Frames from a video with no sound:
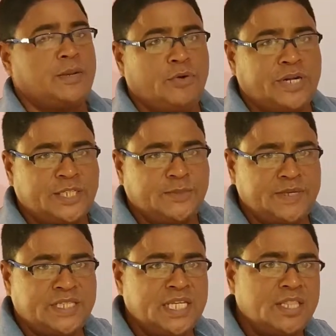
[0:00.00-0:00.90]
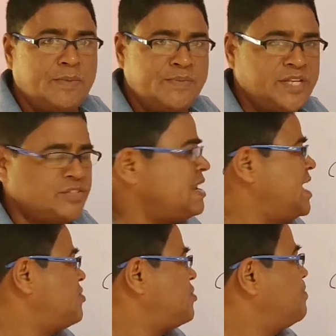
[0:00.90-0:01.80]
reported speech in the previous
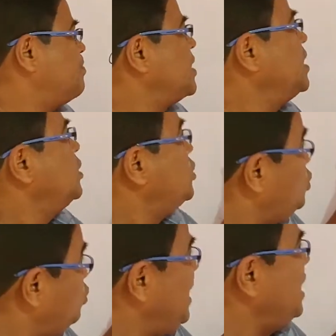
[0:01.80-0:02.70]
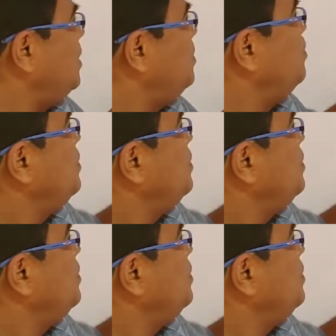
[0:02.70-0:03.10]
class. Today